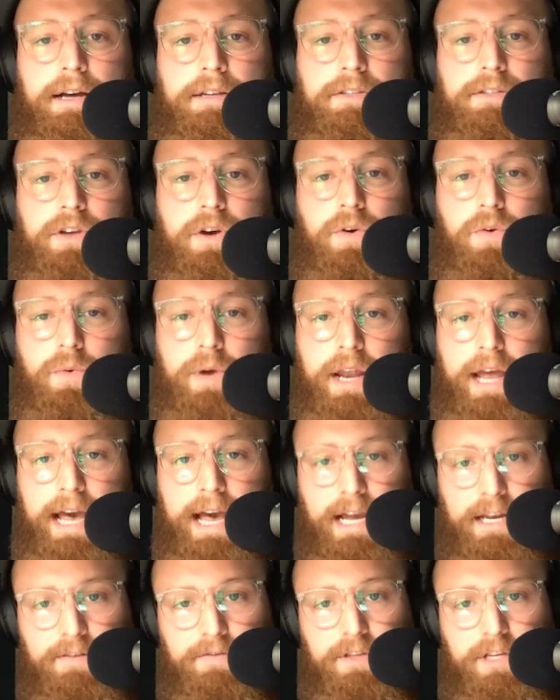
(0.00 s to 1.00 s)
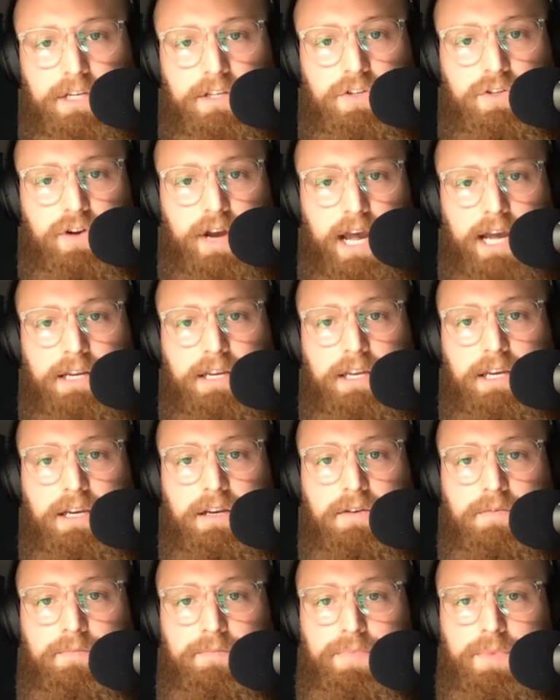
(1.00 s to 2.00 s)
So when actively
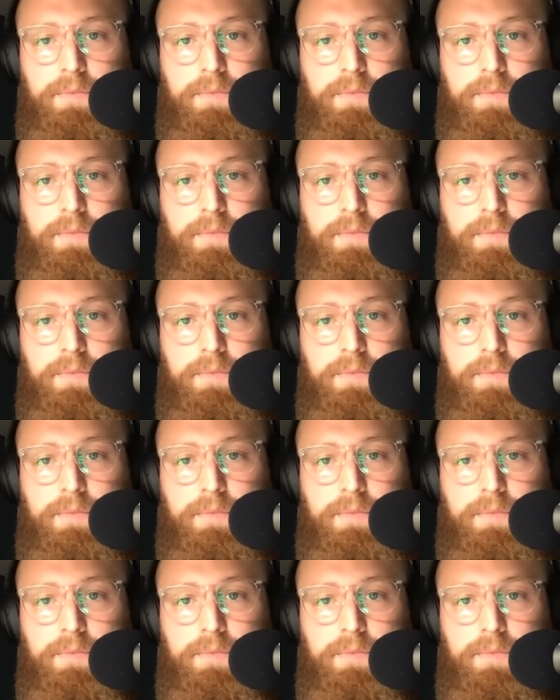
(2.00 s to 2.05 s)
contracting,